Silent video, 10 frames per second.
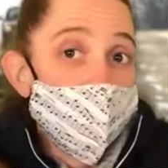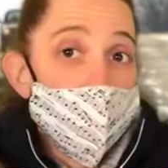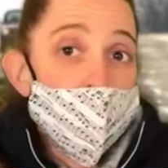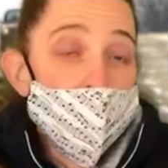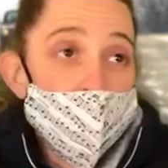
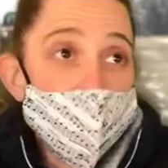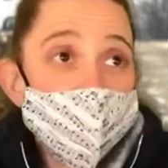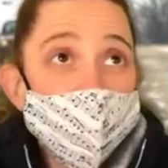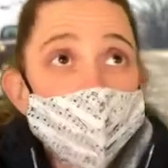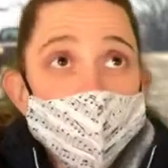
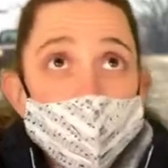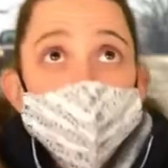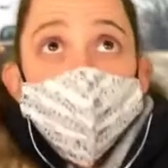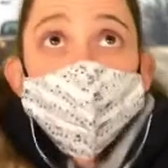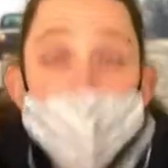have
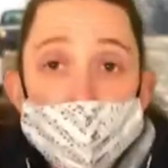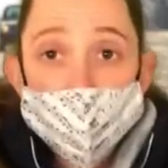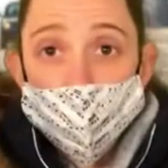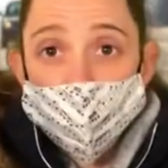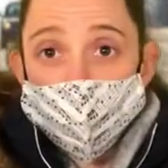something
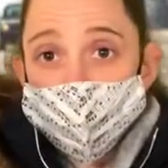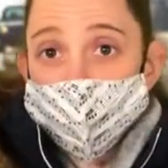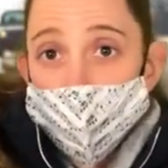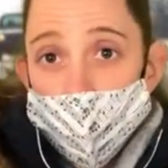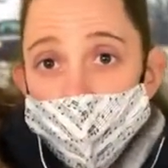metal,
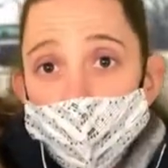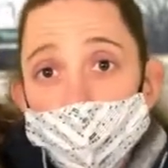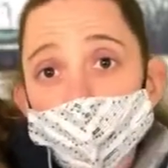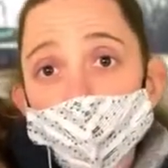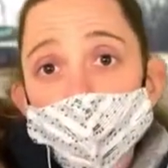if you
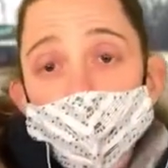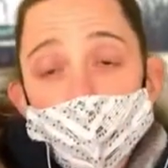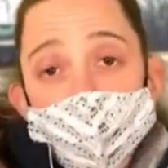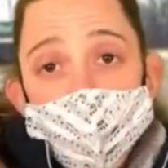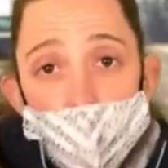have
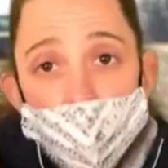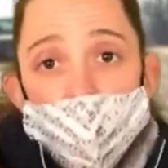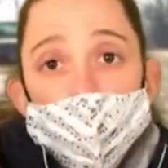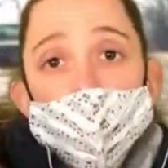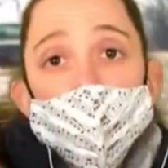something
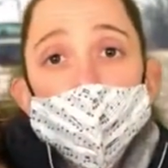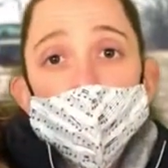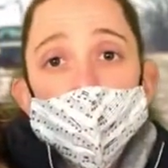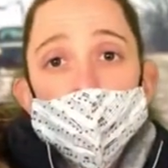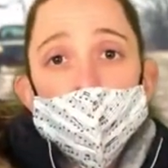metal, do
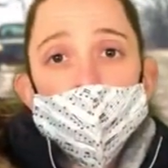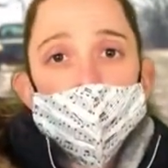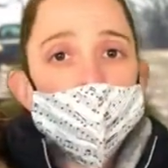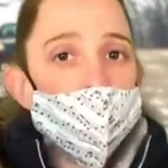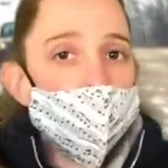you think
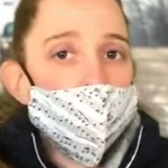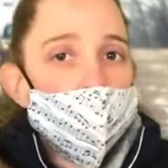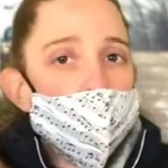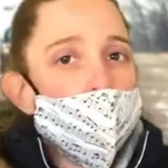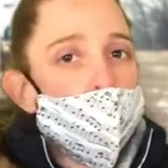you can
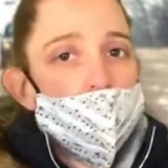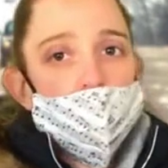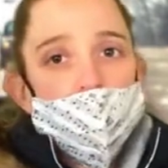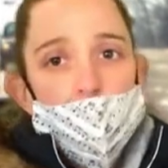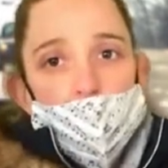
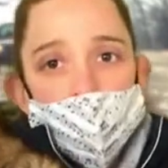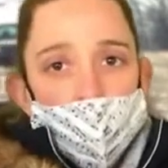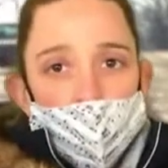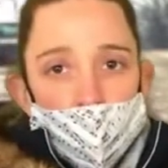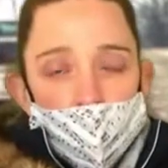play that
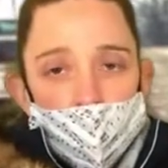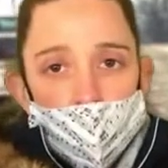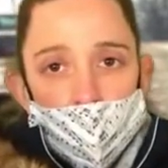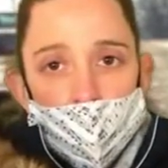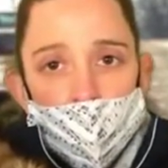when we do
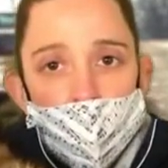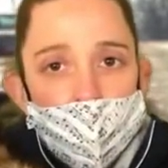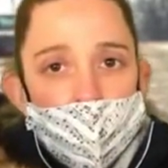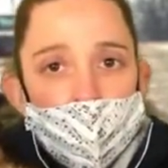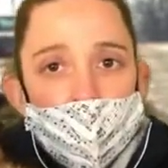our
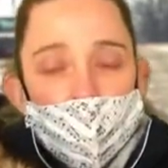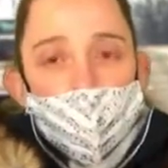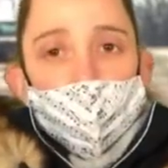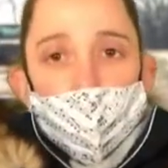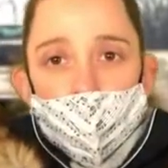
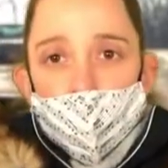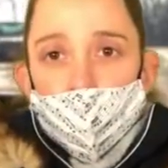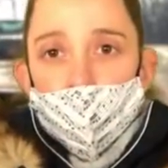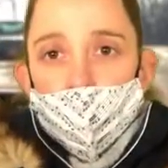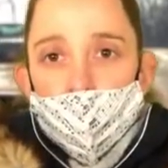
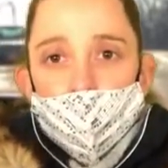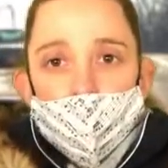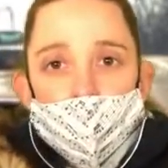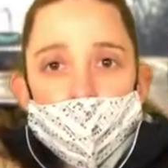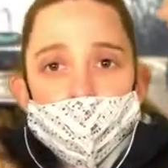period, like
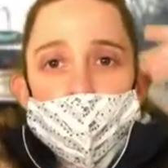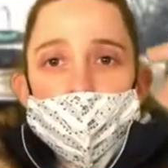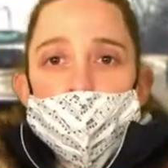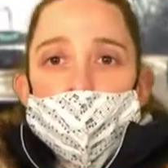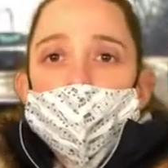it that
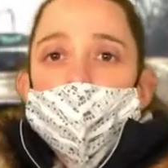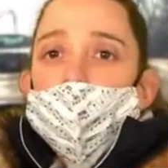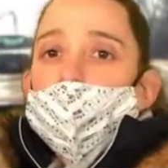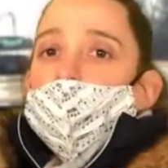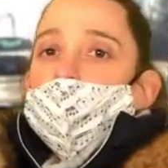so it can
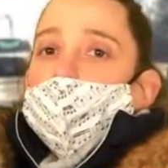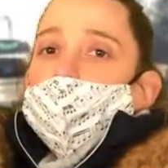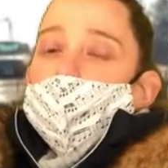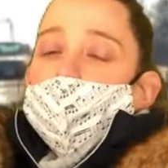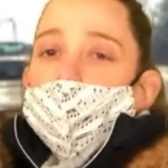
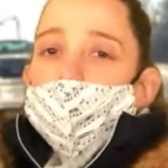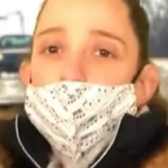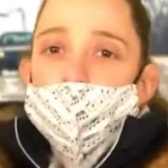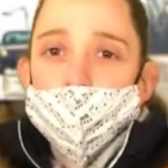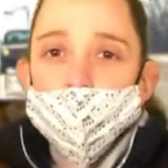ring
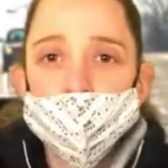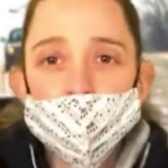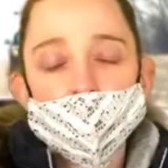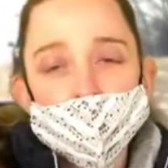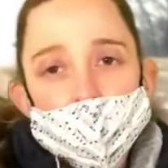like the
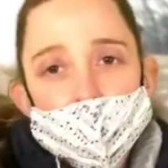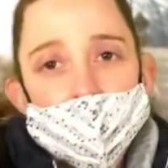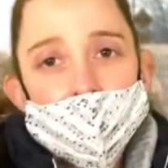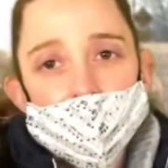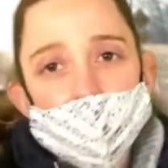
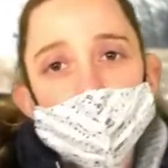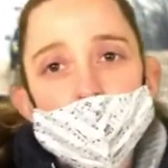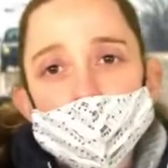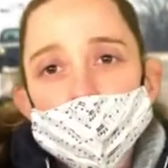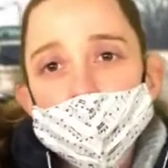like the
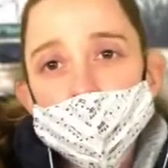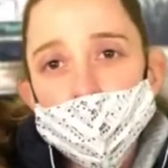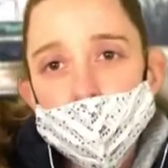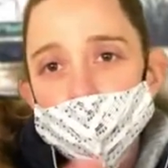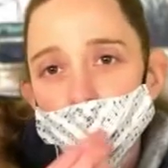metal
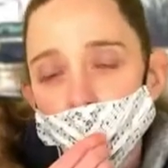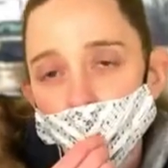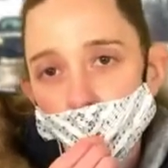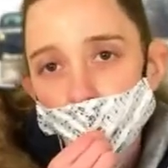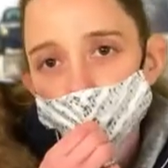that Miss
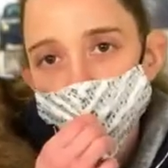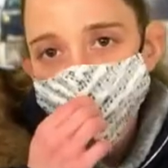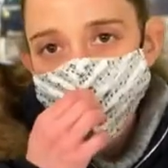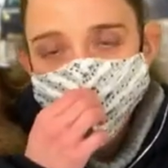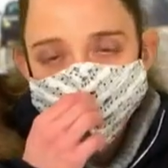Winkler
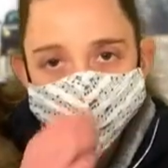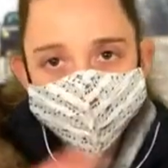had?